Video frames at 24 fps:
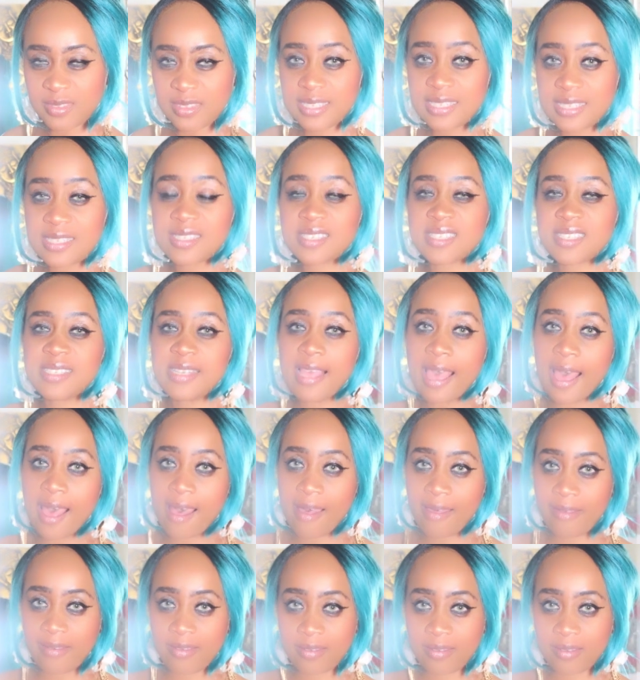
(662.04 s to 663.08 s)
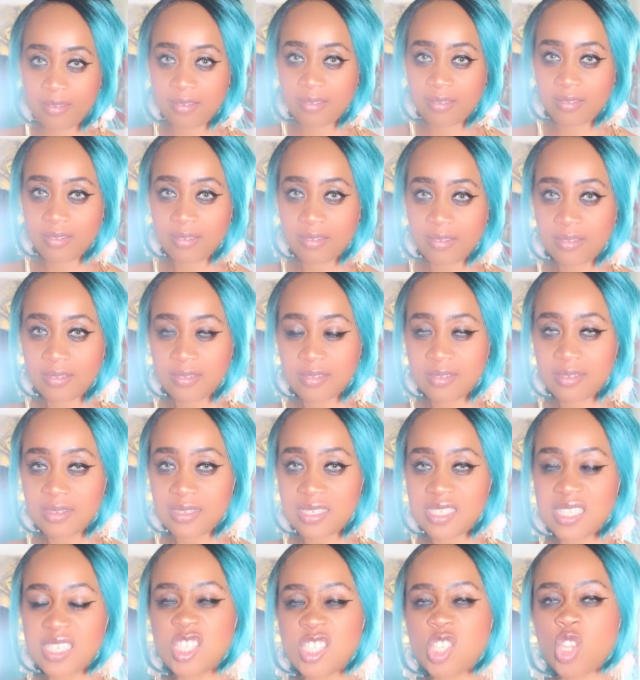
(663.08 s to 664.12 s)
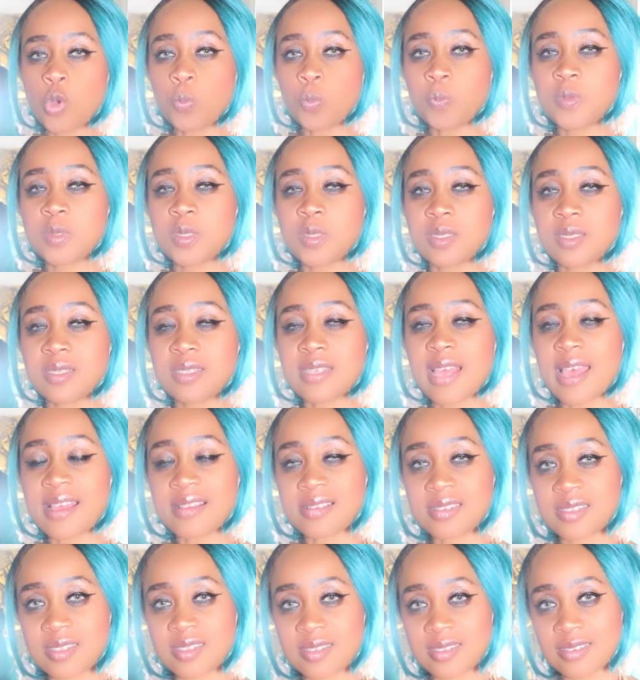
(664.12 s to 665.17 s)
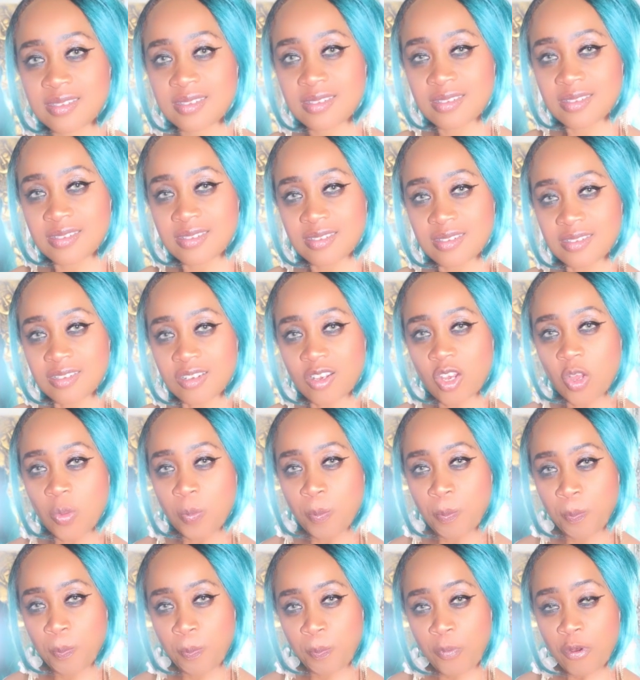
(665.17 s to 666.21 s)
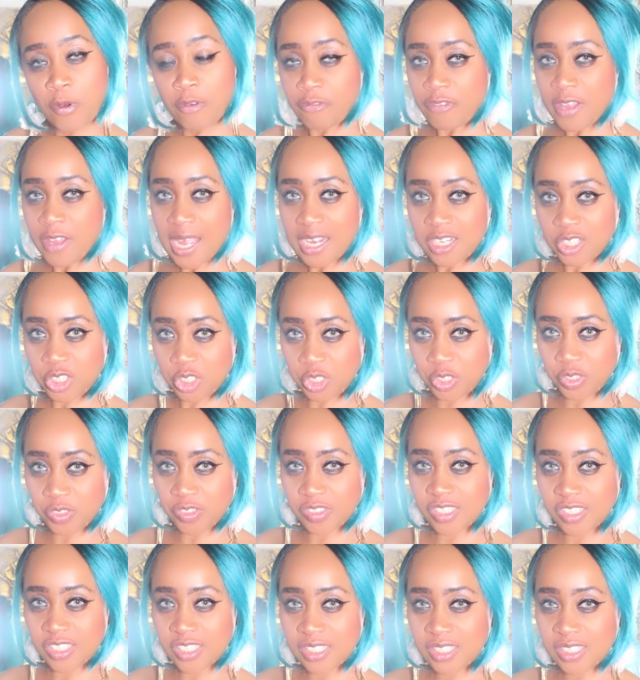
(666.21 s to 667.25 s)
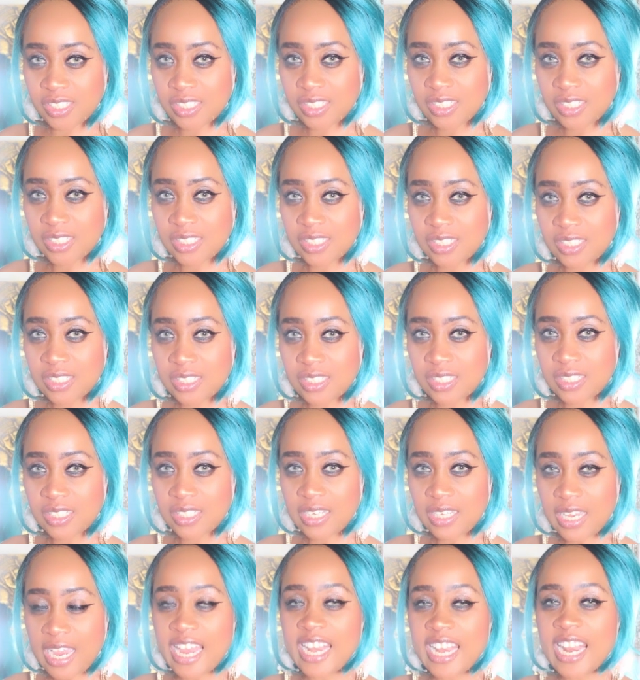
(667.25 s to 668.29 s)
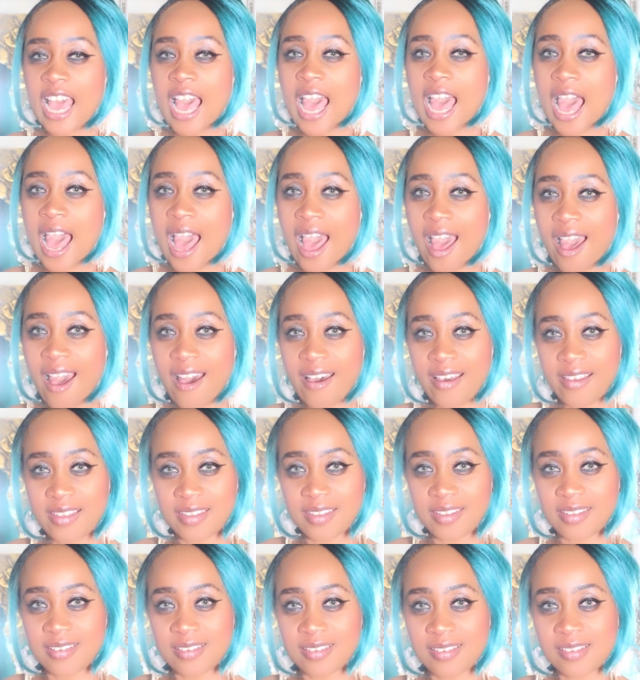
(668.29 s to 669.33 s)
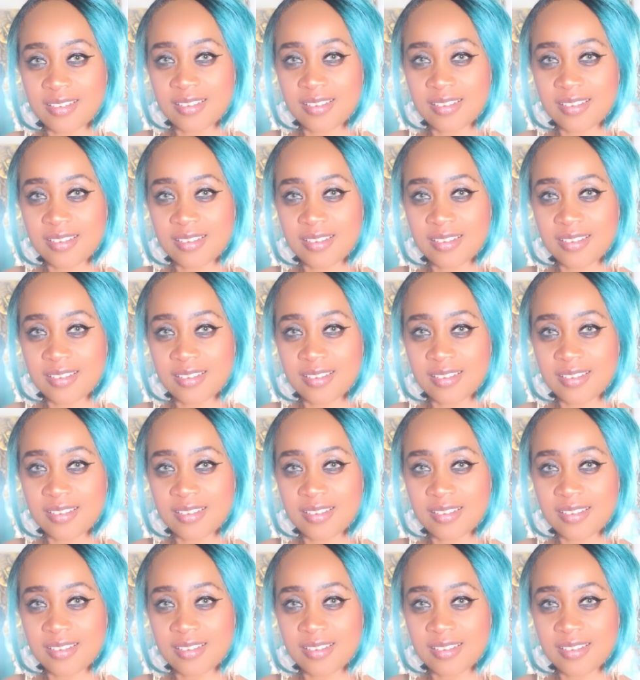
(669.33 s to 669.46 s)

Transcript: This guy is an obsess on perfection and high